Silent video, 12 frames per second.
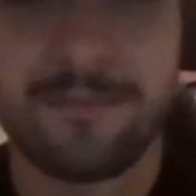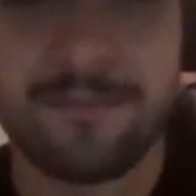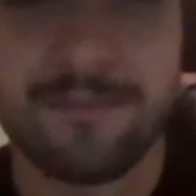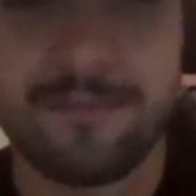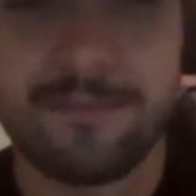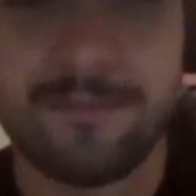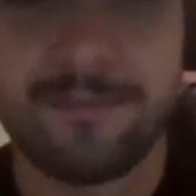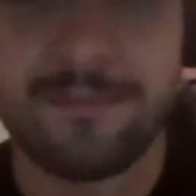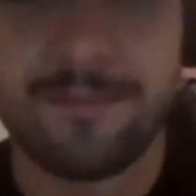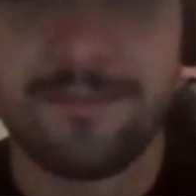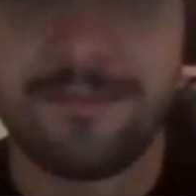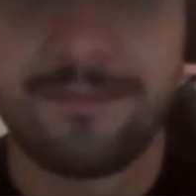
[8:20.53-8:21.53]

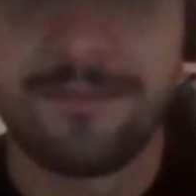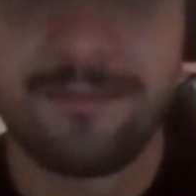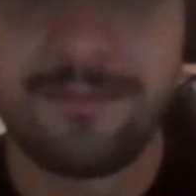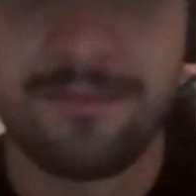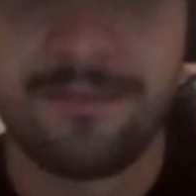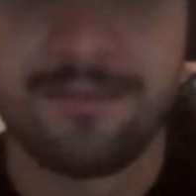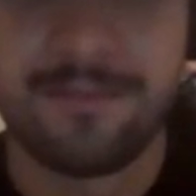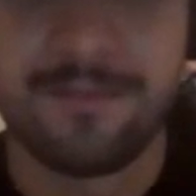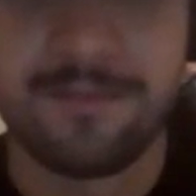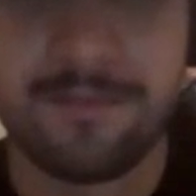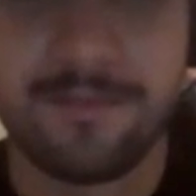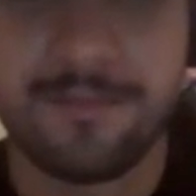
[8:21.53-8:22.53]

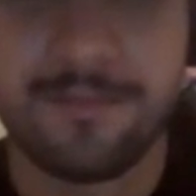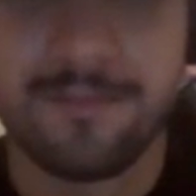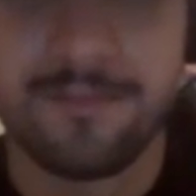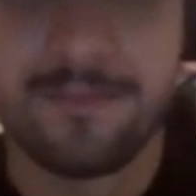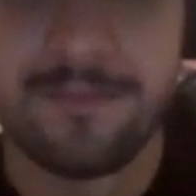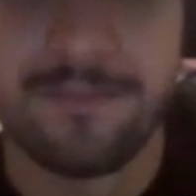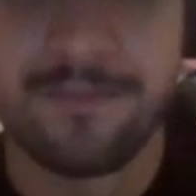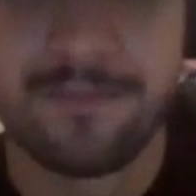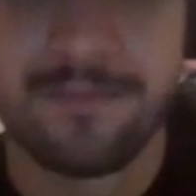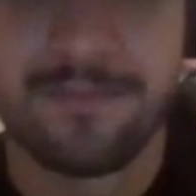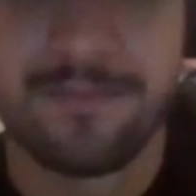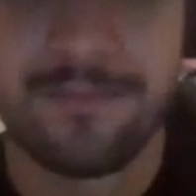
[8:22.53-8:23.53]

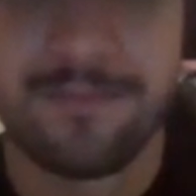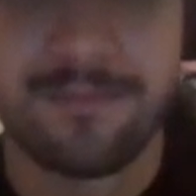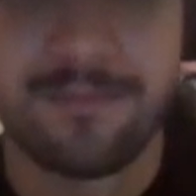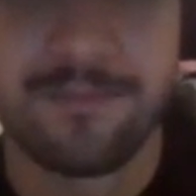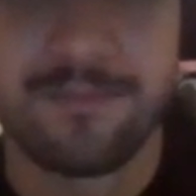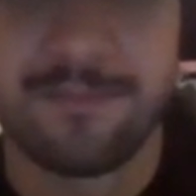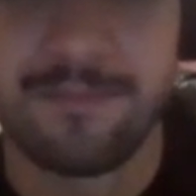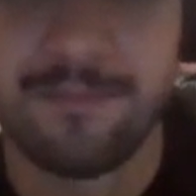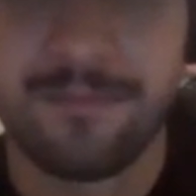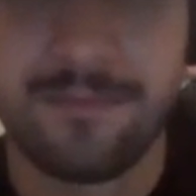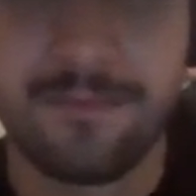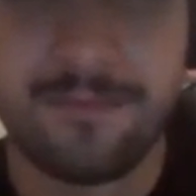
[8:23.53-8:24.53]

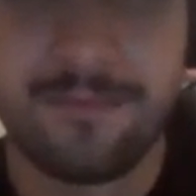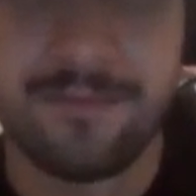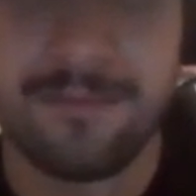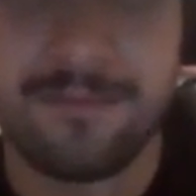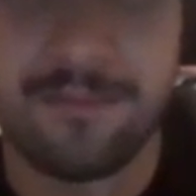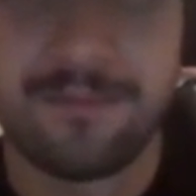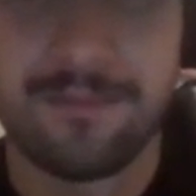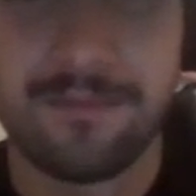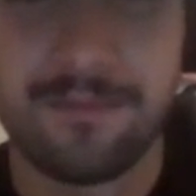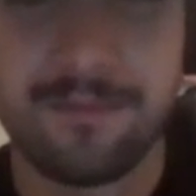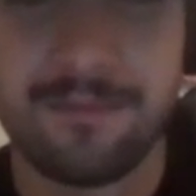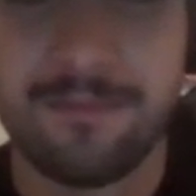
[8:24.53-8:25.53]

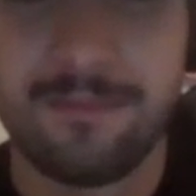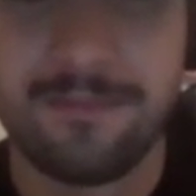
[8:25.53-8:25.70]
The person shown says nothing.